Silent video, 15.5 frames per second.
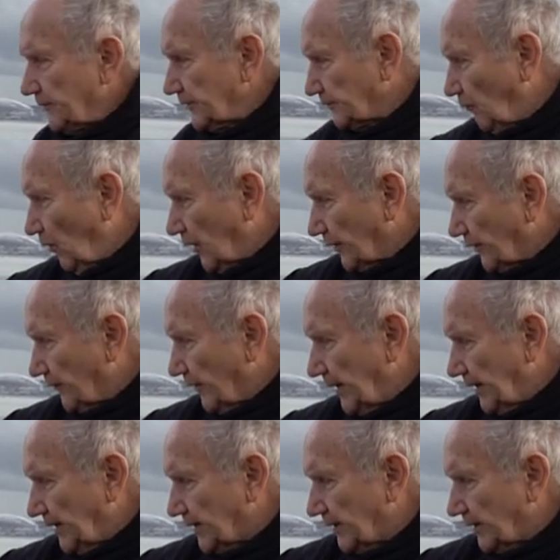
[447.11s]
This water
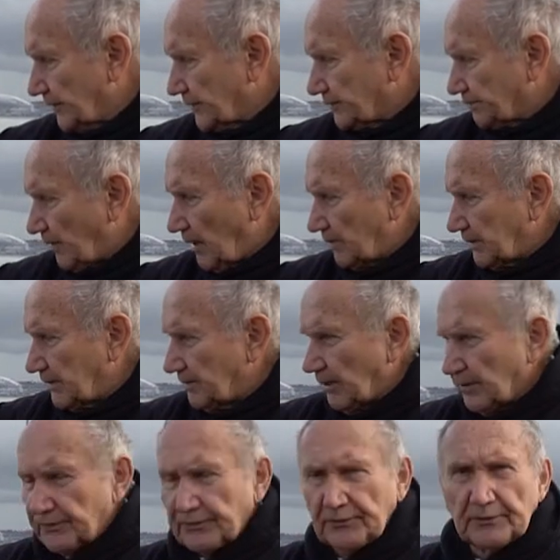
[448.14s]
right here is probably
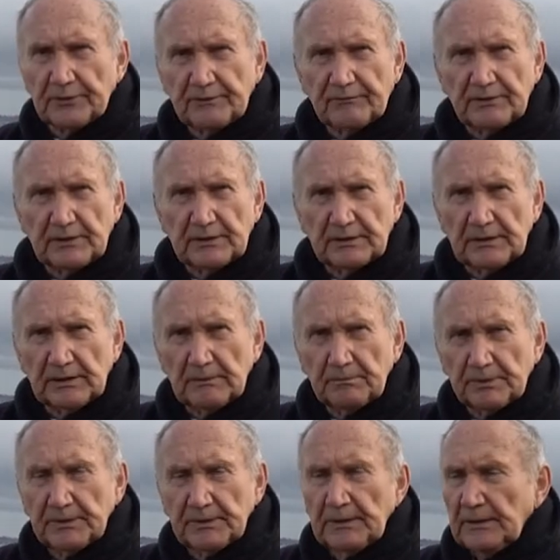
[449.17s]
about 30 feet deep
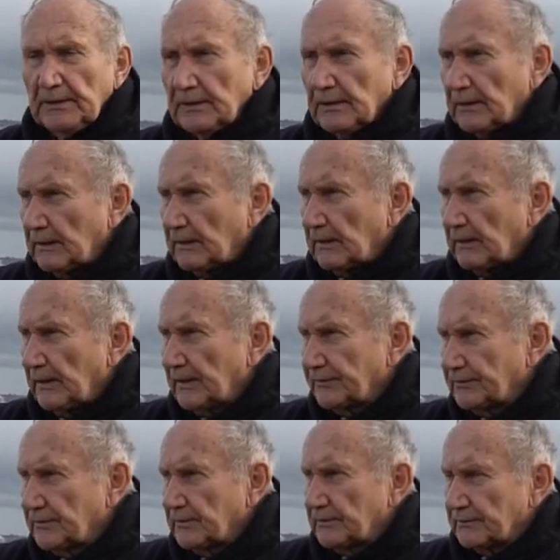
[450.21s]
uh,
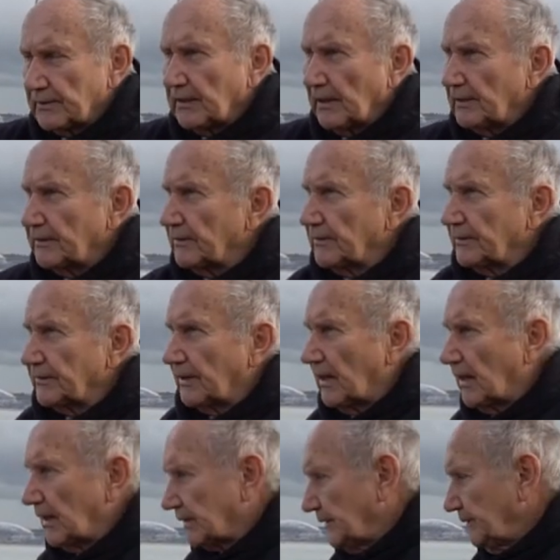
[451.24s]
at the, the end of the
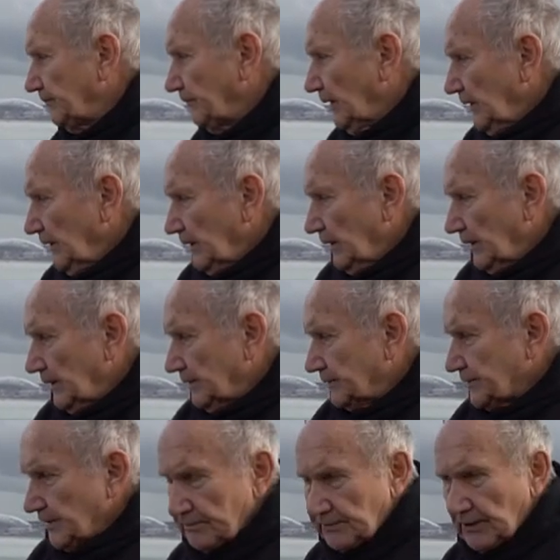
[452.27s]
dock.
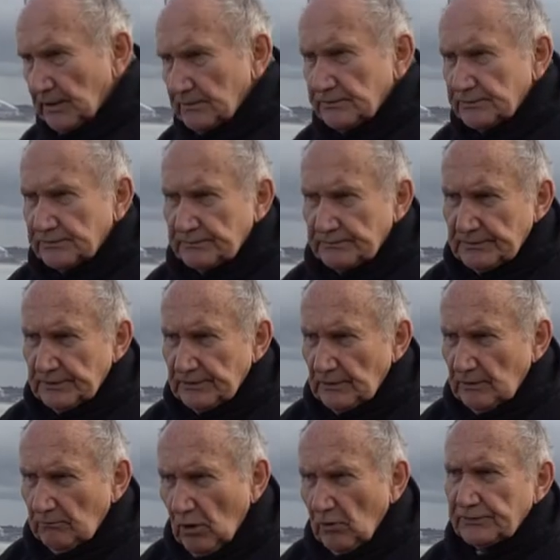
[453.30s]
And sometimes, you
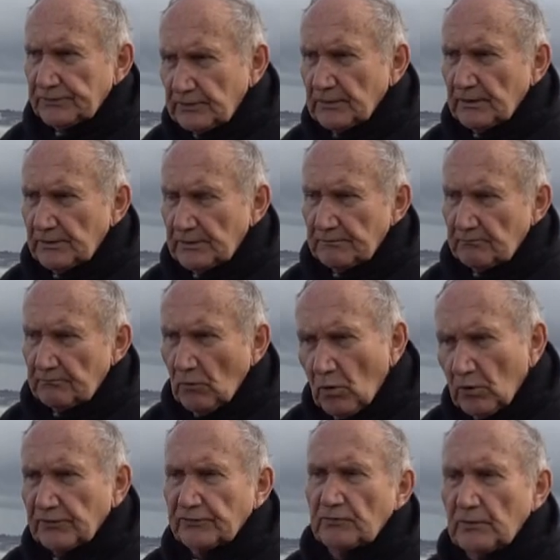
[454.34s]
know, most of the
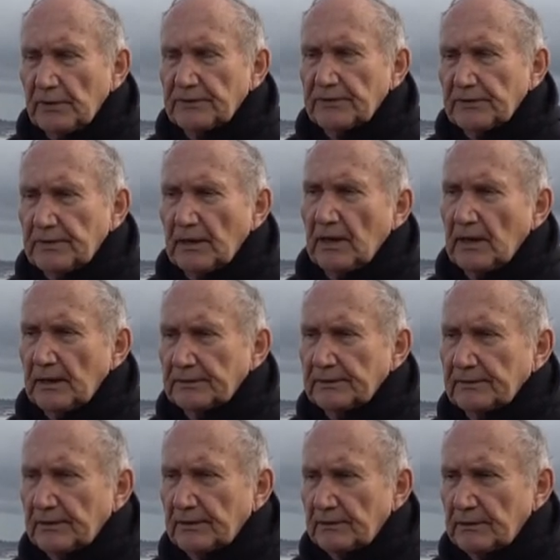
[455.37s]
more squid than not
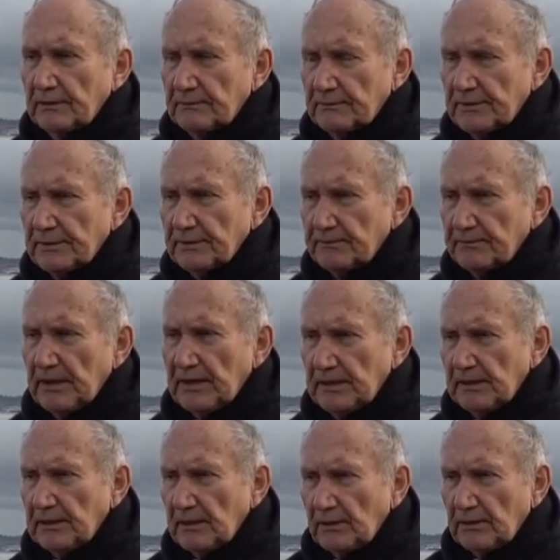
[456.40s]
that are in the
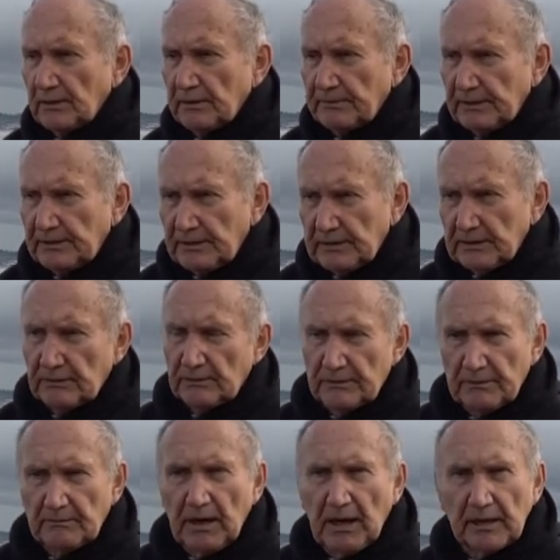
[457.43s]
mating are going to be nearer
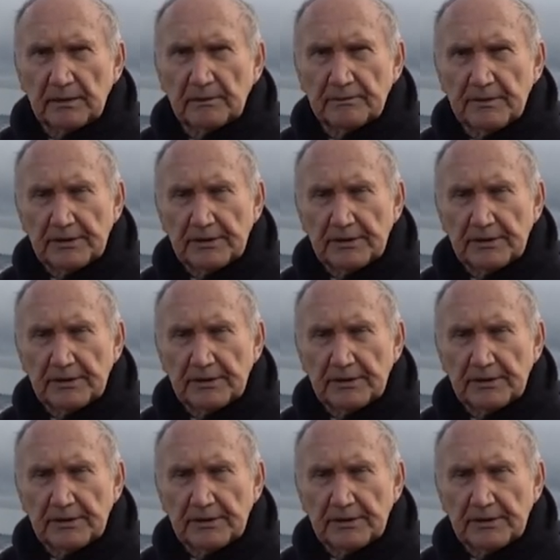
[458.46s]
the bottom.